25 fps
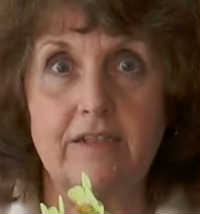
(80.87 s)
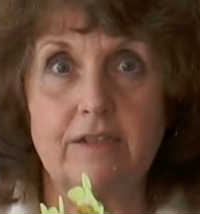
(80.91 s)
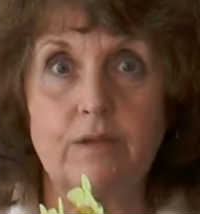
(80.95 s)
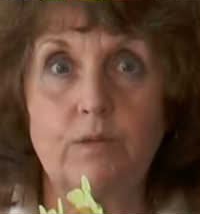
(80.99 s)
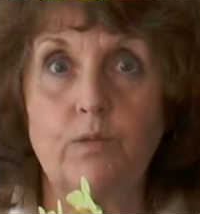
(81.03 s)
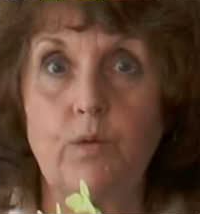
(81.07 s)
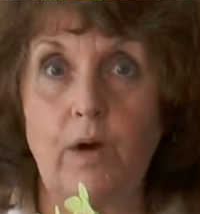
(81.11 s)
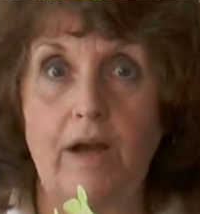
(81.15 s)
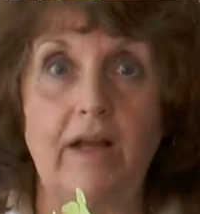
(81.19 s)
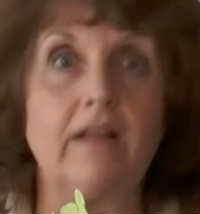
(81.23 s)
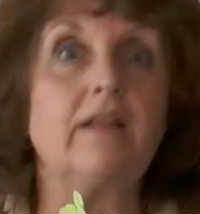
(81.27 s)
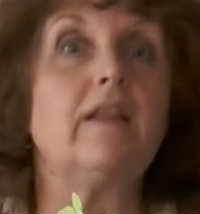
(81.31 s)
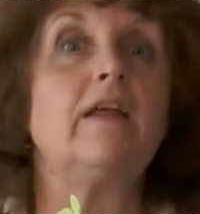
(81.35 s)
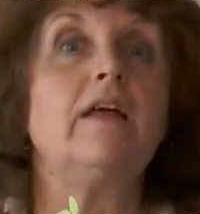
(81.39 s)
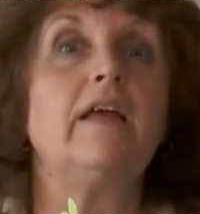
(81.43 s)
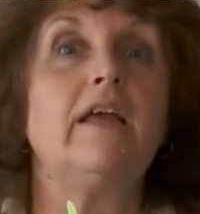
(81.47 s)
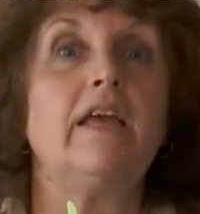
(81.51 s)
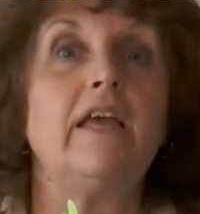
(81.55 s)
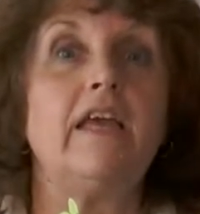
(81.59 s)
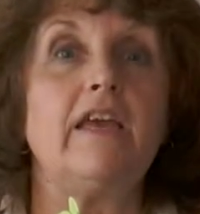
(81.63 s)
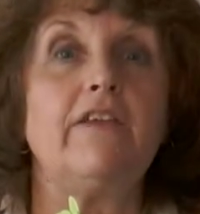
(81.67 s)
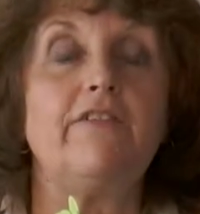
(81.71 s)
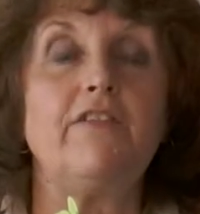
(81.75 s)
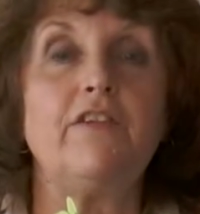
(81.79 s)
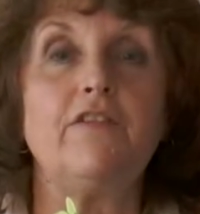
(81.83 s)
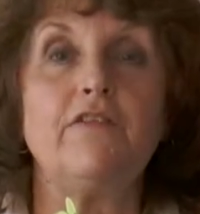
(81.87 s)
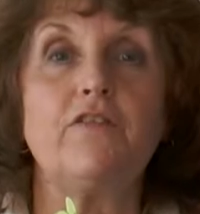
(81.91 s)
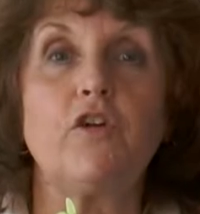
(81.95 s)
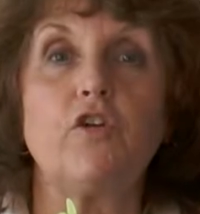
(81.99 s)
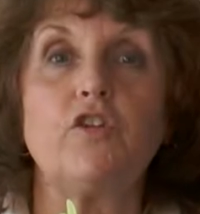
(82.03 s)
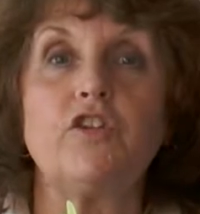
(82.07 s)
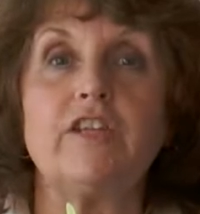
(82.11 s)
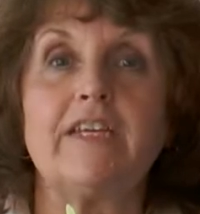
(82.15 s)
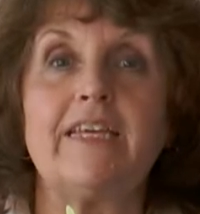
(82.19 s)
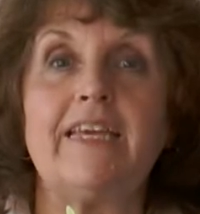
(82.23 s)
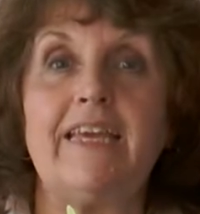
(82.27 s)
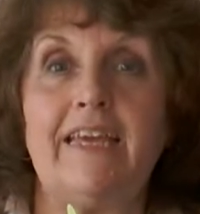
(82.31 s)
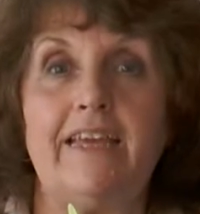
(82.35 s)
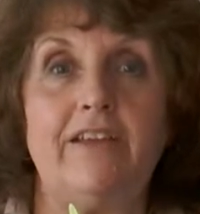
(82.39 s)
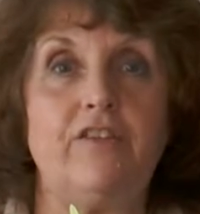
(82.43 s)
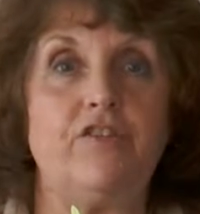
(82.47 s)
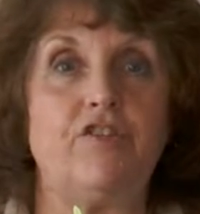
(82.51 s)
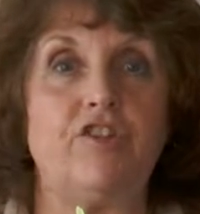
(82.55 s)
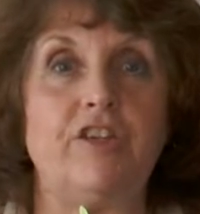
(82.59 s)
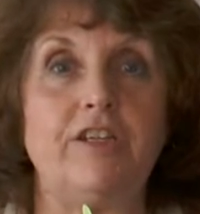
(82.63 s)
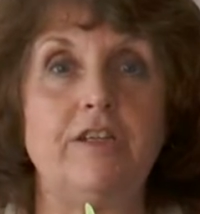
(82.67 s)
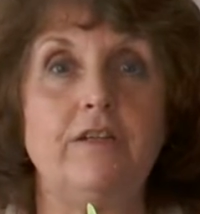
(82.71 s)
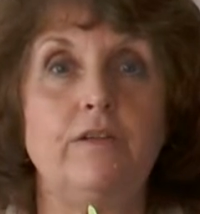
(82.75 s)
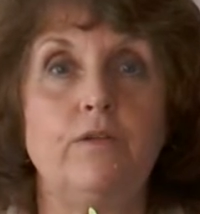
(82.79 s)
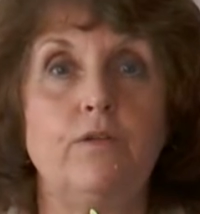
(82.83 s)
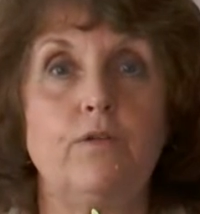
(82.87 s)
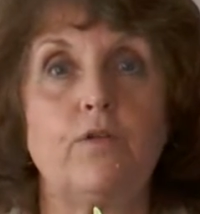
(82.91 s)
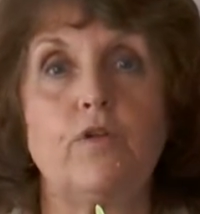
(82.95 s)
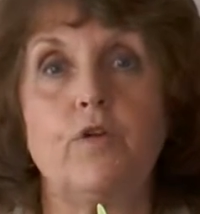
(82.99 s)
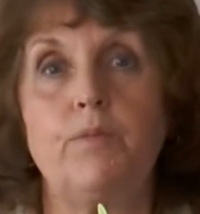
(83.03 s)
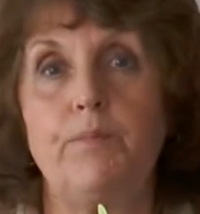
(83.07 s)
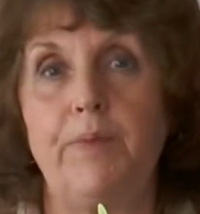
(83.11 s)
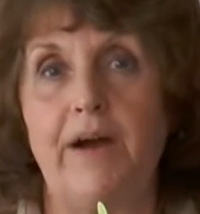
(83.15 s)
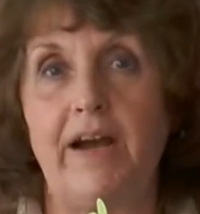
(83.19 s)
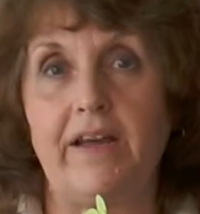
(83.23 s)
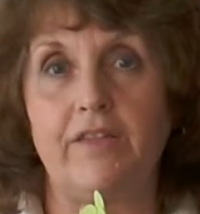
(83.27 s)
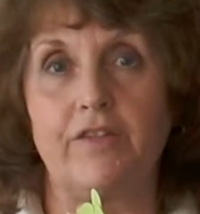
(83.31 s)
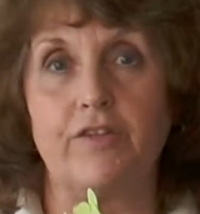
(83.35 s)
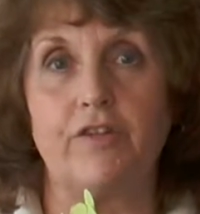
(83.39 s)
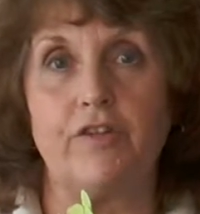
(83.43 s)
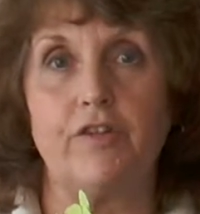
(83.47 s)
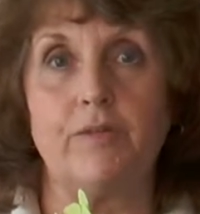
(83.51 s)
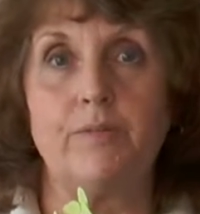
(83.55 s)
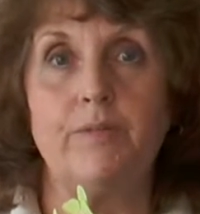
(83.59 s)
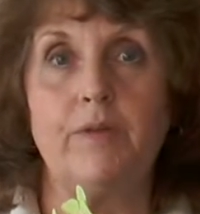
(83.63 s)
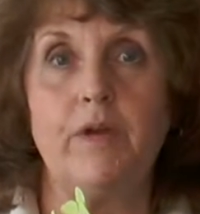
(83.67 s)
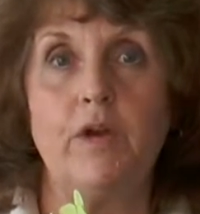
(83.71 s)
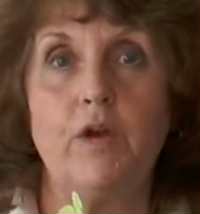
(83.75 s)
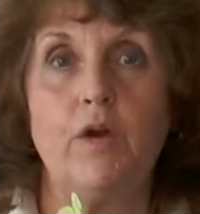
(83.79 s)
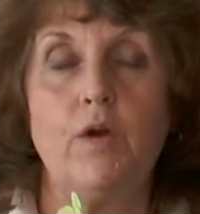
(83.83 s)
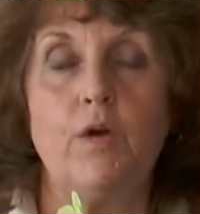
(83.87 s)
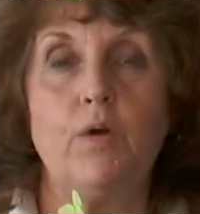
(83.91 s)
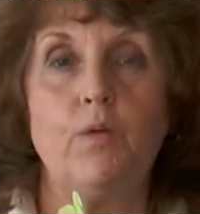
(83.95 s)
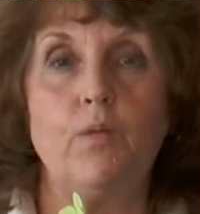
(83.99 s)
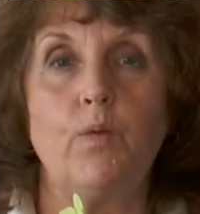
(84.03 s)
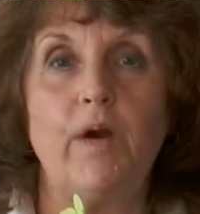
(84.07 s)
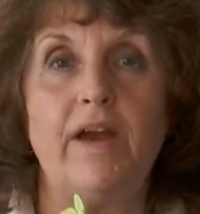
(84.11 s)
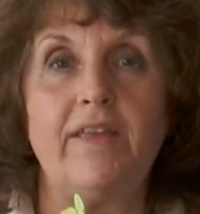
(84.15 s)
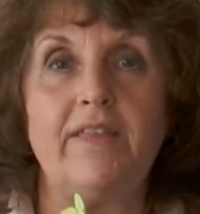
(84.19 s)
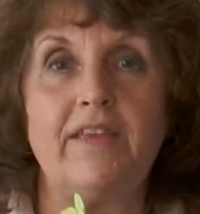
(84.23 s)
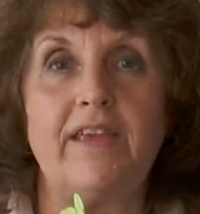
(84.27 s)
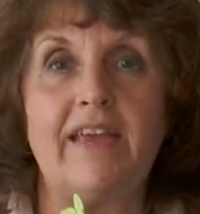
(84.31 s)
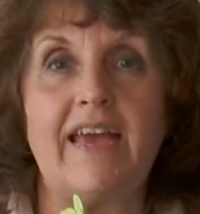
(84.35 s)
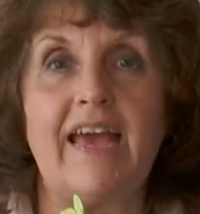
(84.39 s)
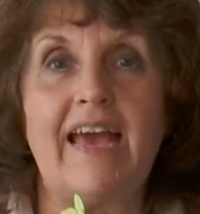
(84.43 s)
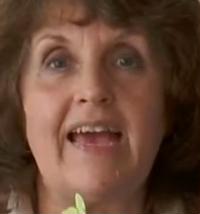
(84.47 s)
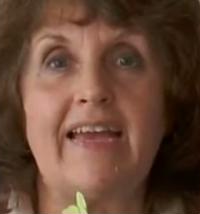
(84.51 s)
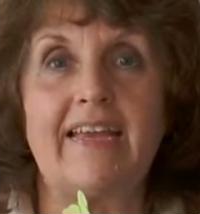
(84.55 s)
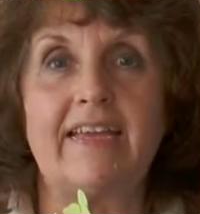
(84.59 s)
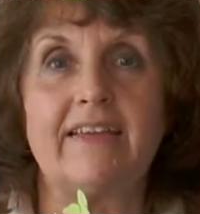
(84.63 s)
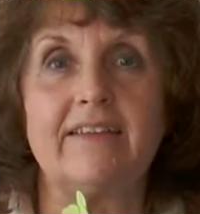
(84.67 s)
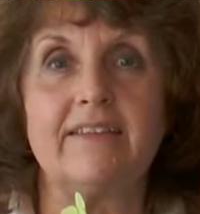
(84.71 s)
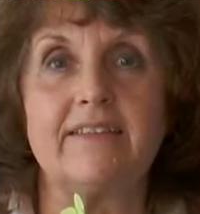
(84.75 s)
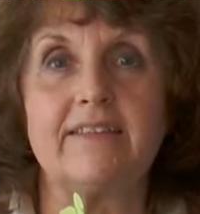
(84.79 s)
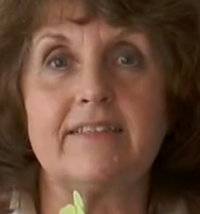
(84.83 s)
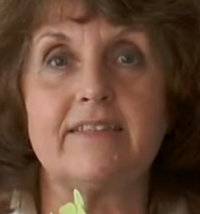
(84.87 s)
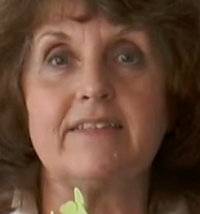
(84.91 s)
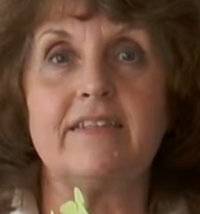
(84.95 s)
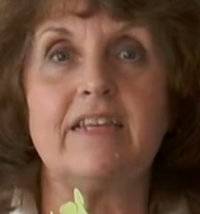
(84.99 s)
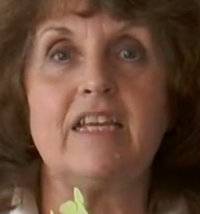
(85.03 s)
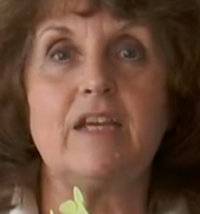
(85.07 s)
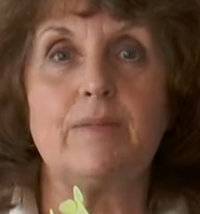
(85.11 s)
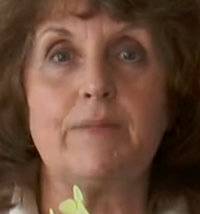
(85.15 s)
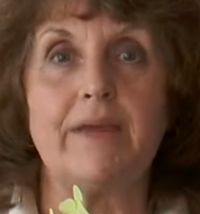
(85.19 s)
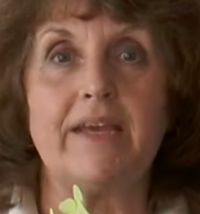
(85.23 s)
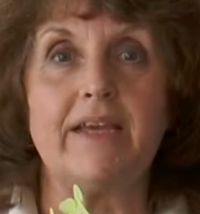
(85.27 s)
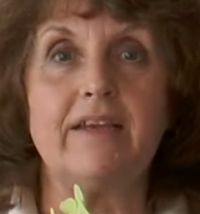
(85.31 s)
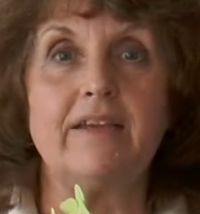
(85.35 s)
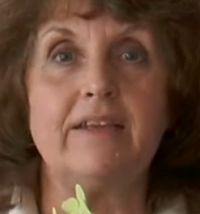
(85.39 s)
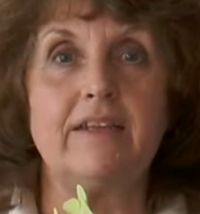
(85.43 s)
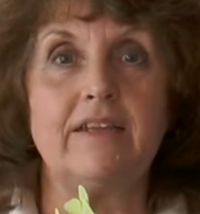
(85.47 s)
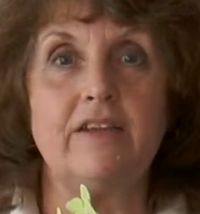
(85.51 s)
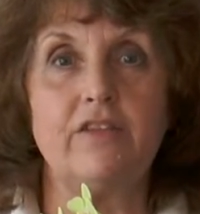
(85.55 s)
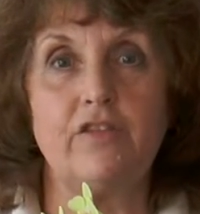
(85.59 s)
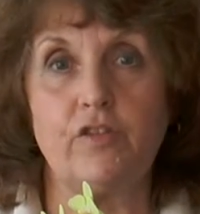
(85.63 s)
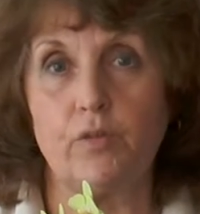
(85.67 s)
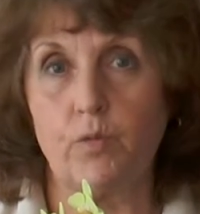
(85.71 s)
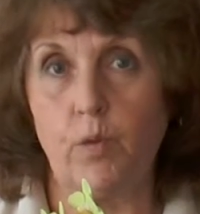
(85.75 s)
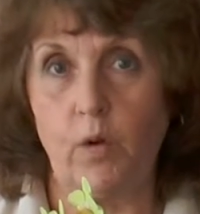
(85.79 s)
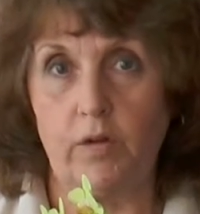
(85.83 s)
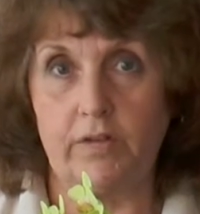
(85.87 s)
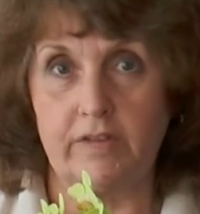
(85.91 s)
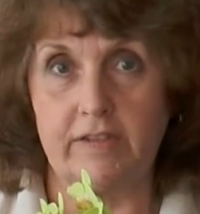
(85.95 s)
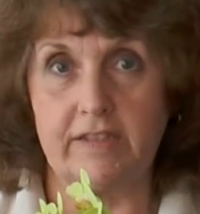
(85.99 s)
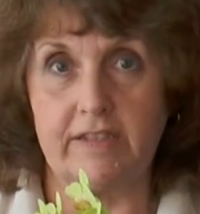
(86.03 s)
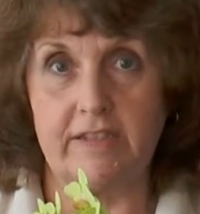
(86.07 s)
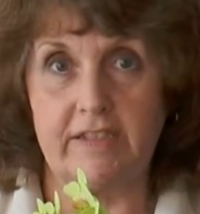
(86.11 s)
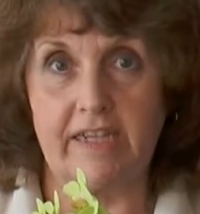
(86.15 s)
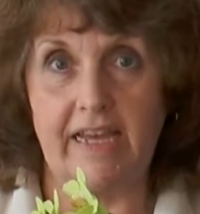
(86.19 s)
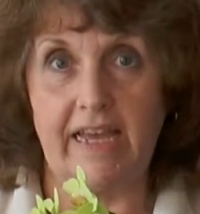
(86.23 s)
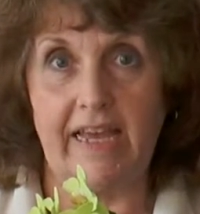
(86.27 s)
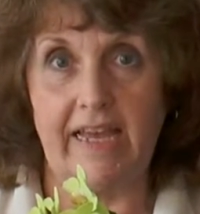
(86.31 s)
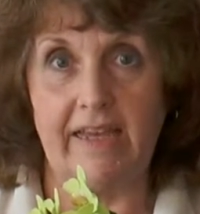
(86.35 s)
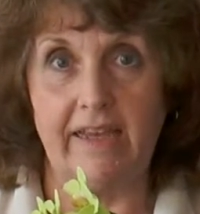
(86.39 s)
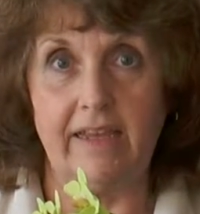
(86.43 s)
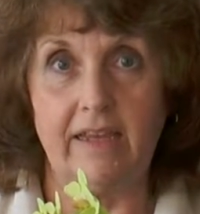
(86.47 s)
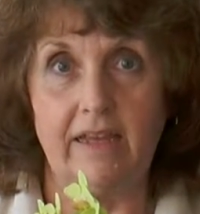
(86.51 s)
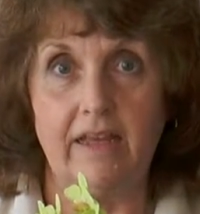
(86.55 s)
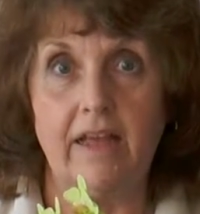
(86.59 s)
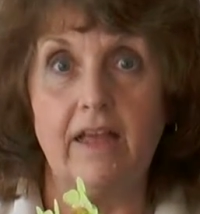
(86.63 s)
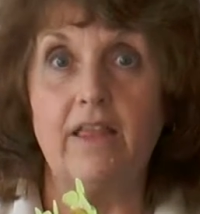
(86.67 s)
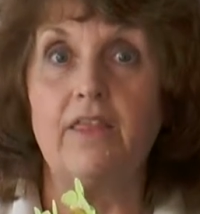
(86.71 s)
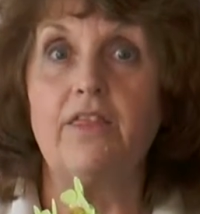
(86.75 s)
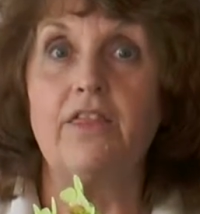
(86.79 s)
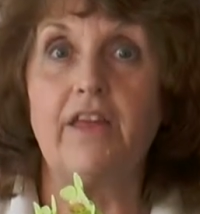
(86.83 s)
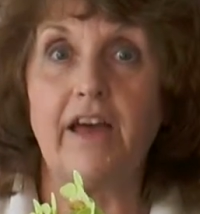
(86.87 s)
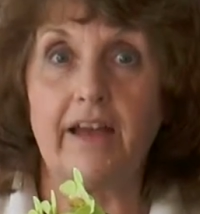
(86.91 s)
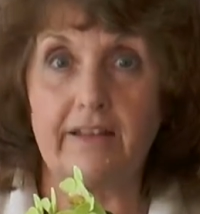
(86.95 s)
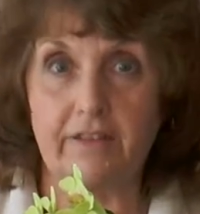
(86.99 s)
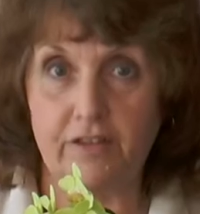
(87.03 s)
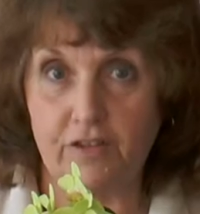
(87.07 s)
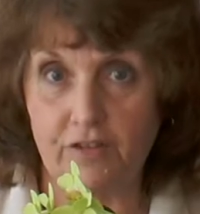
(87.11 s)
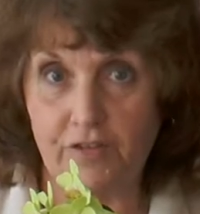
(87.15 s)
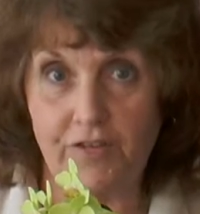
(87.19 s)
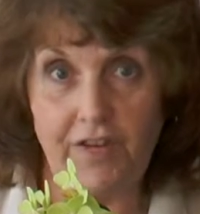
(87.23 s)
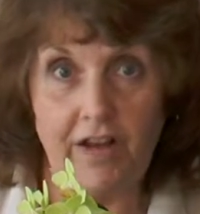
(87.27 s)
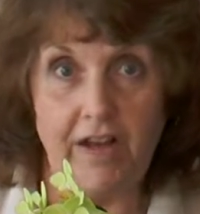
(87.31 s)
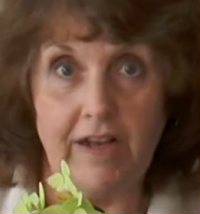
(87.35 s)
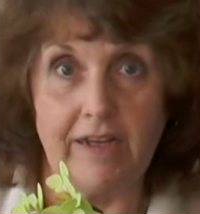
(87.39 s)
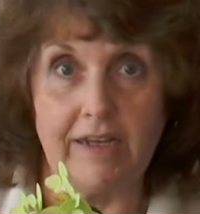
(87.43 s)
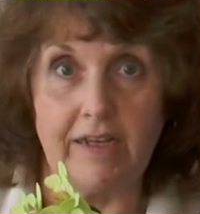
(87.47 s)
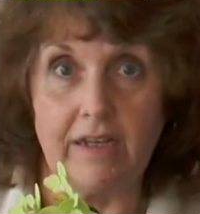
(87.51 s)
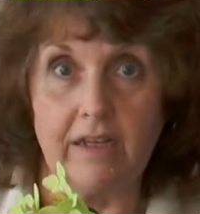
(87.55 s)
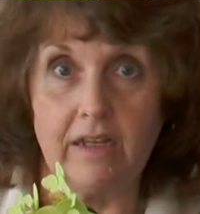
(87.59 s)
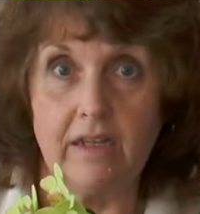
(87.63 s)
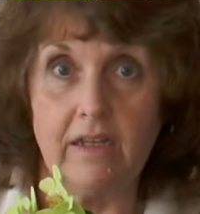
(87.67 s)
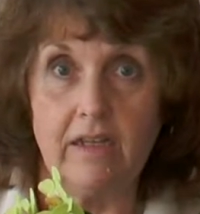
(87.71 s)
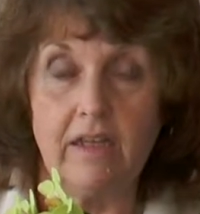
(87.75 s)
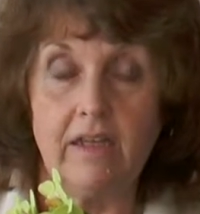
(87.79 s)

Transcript: Well, if you've got a kitchen or a bathroom where the air gets steamy at least once a day, that's fine.